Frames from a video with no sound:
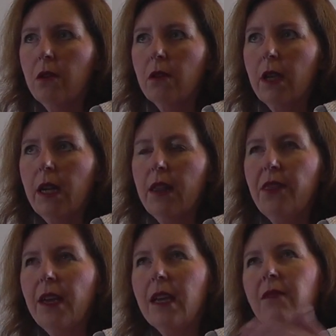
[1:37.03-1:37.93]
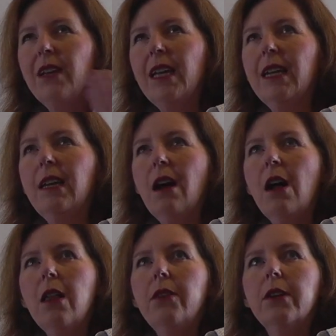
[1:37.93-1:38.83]
can I think of any
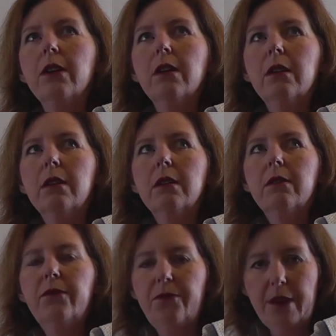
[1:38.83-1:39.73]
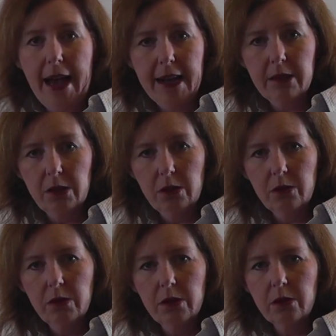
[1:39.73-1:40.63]
other
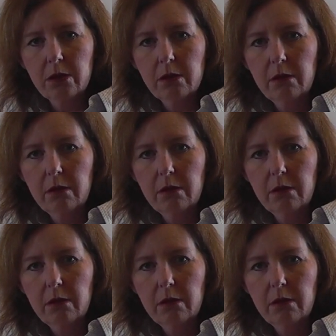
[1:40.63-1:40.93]
factors